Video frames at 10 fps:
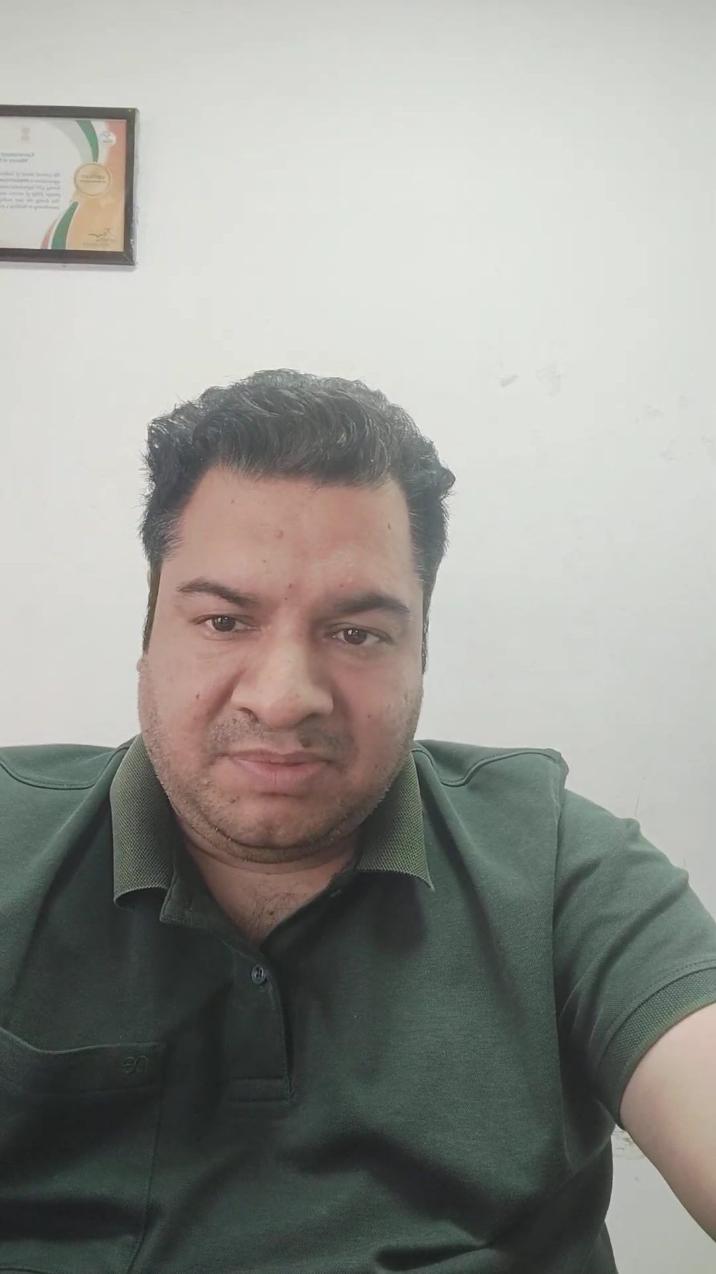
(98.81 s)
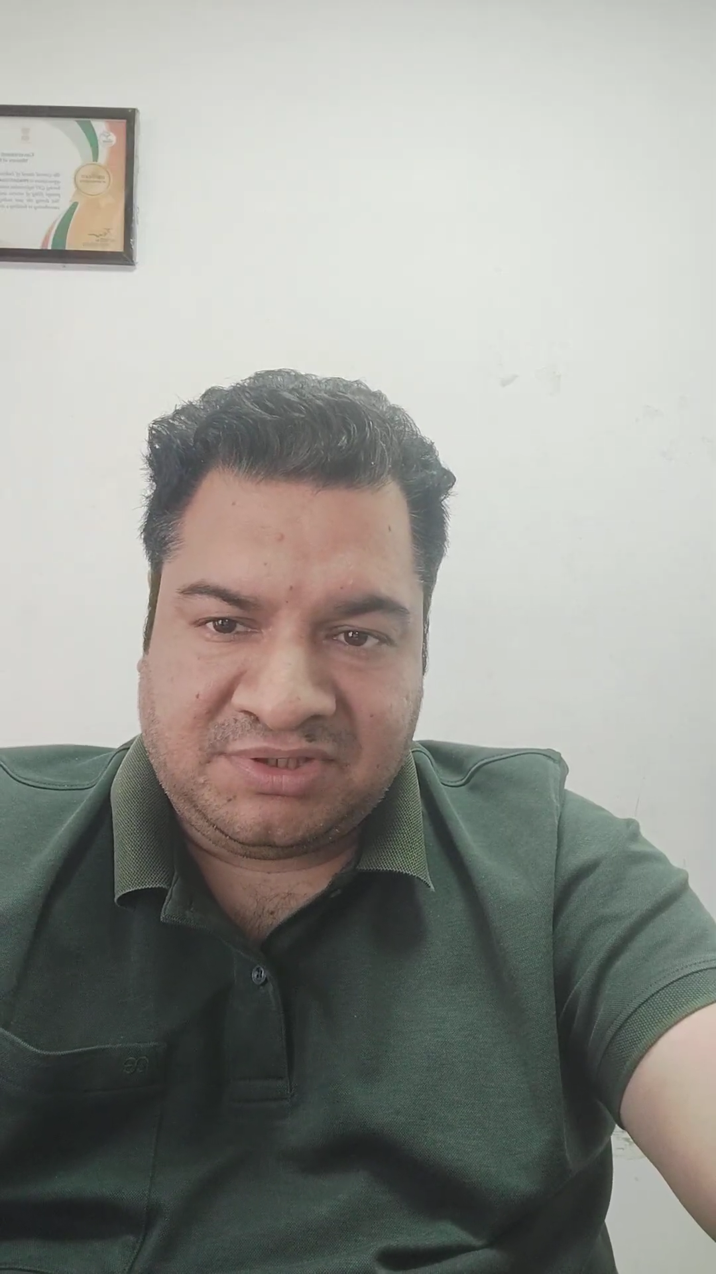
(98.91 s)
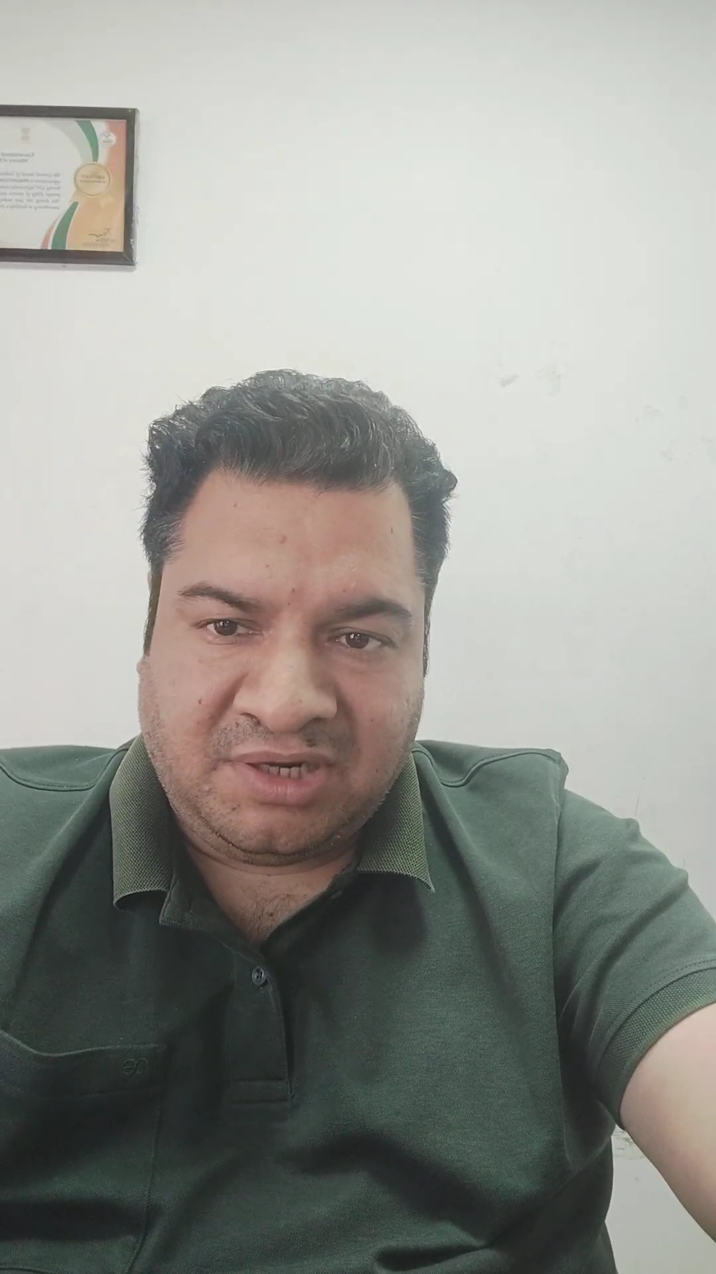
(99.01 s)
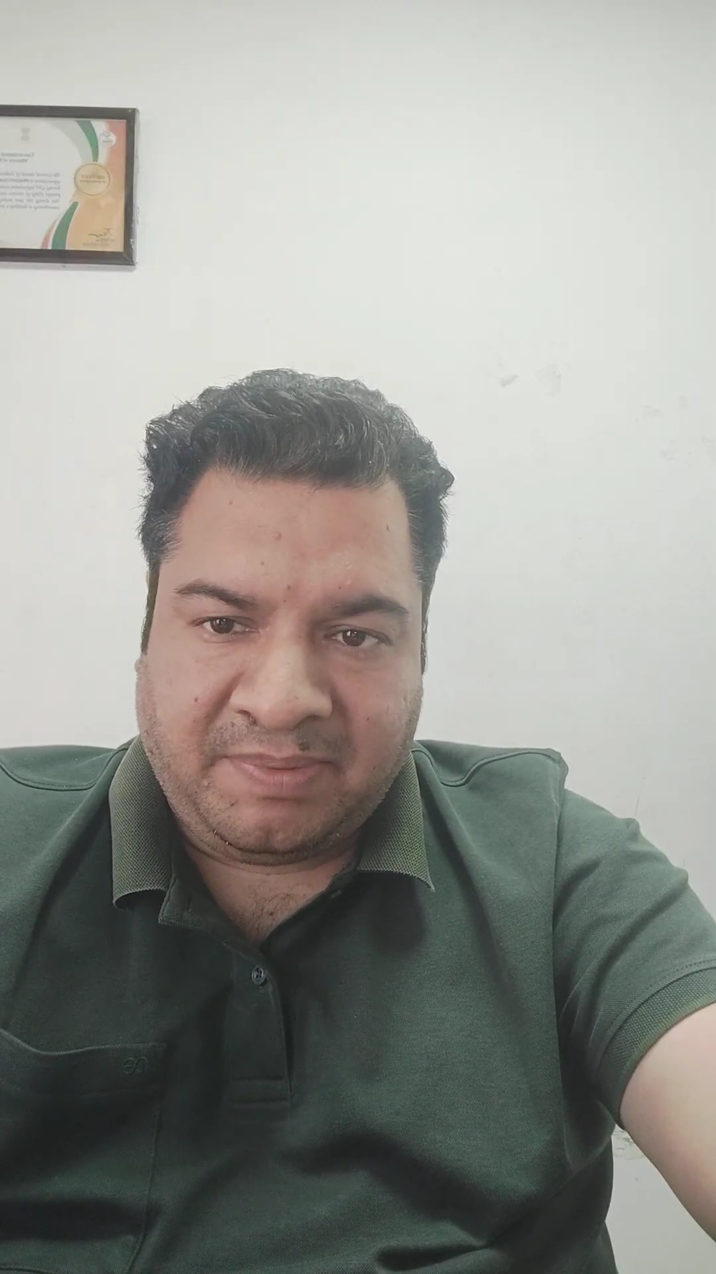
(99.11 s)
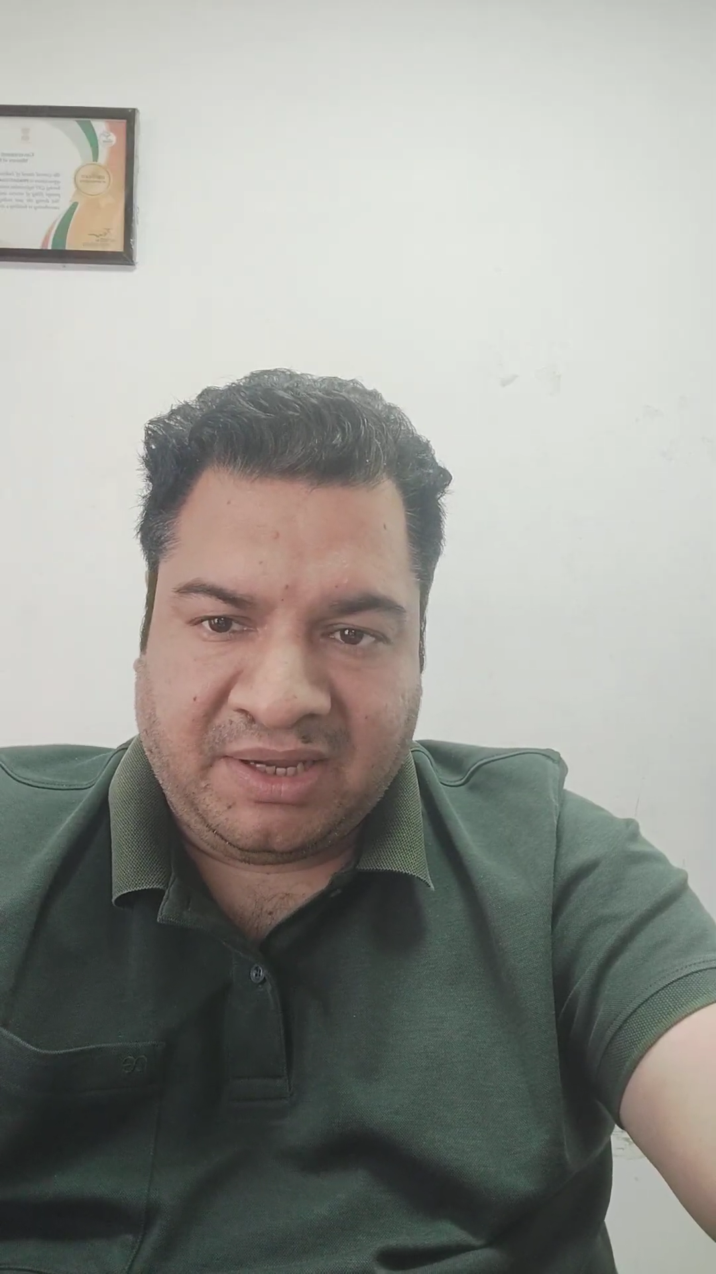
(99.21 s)

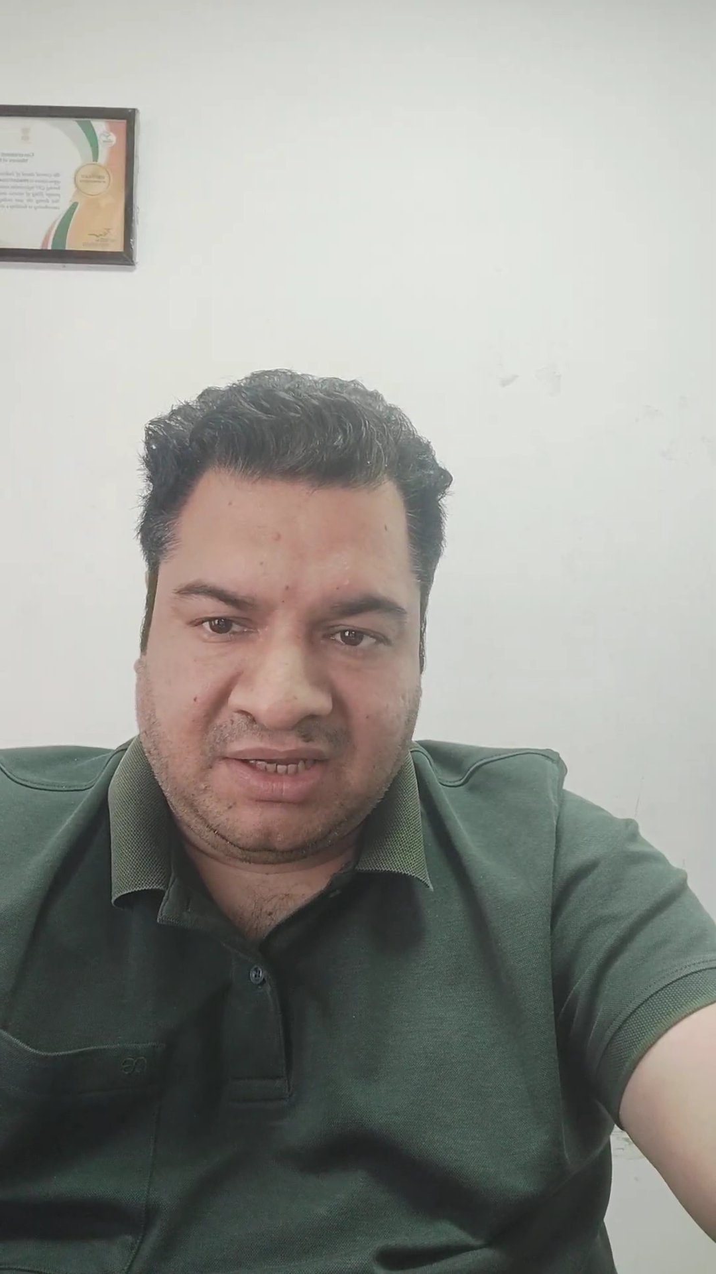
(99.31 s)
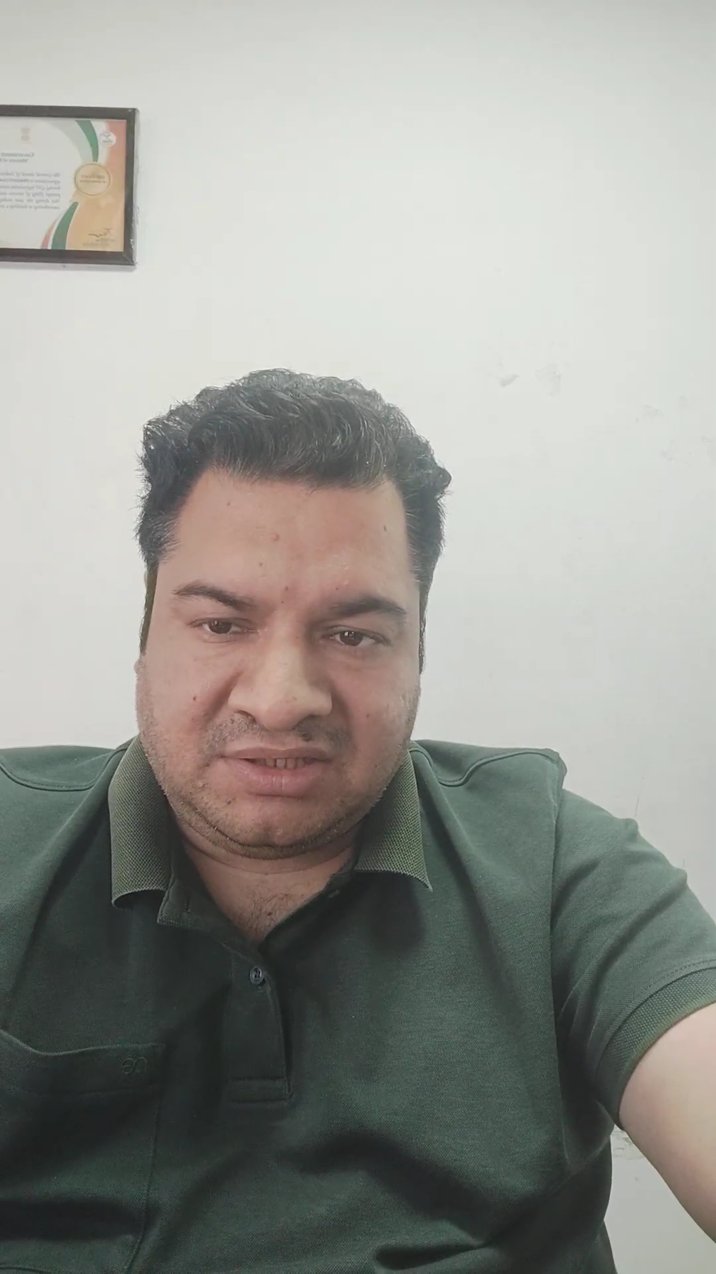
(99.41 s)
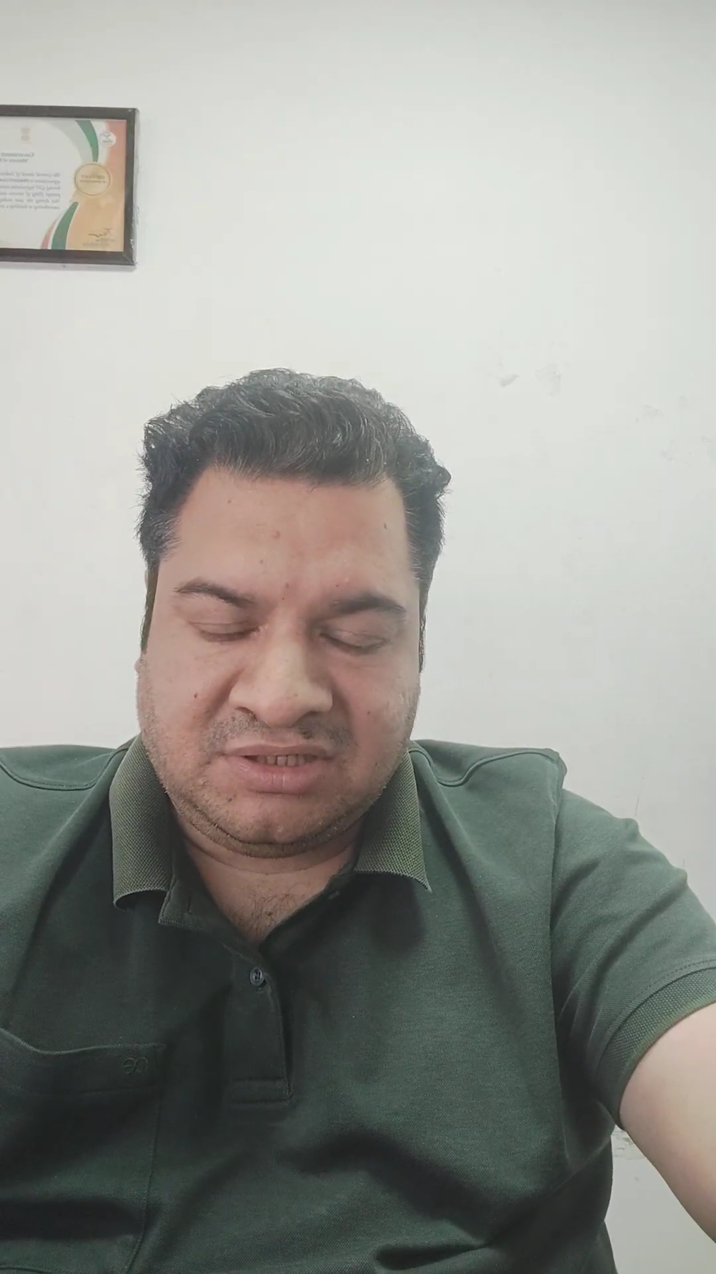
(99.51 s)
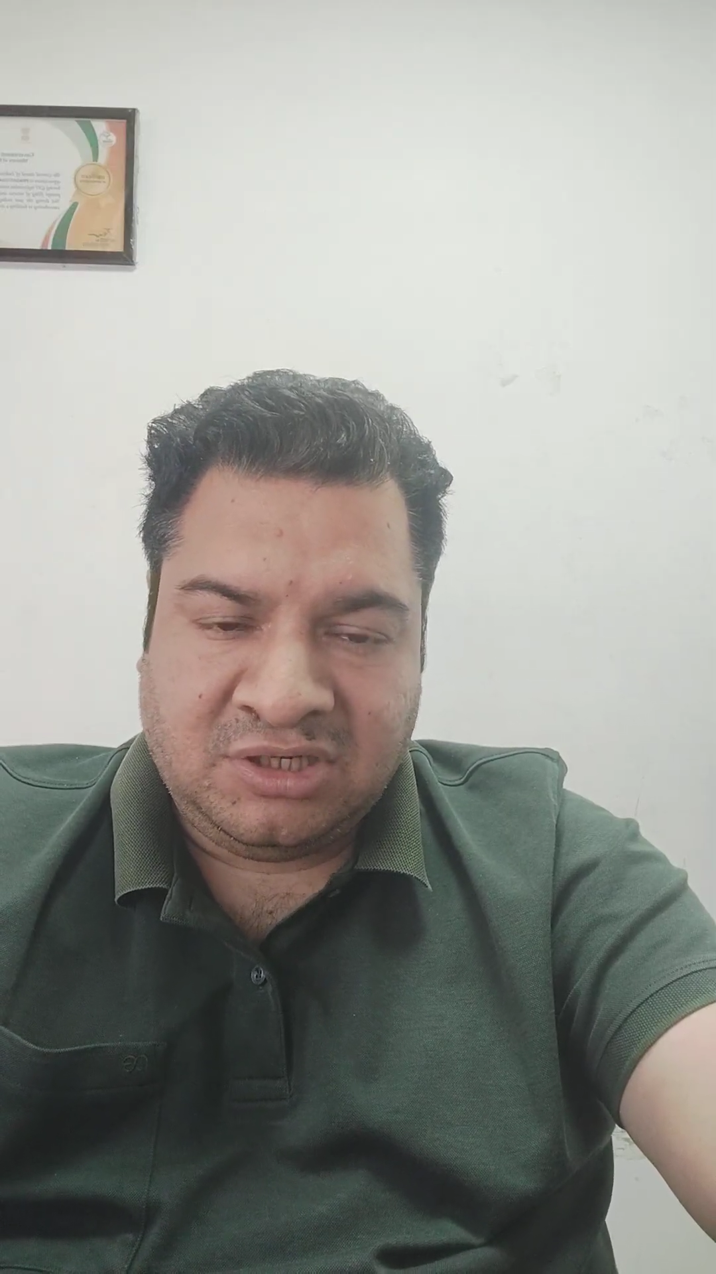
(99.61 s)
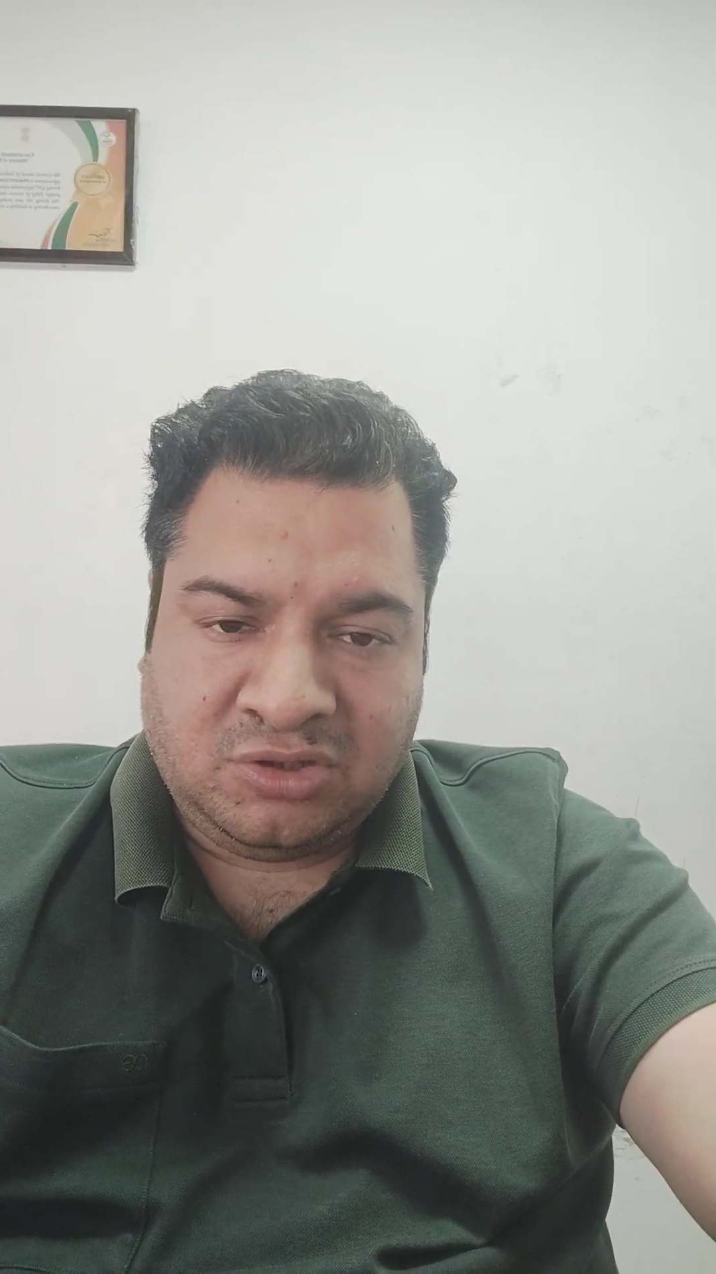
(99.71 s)
merchant bankers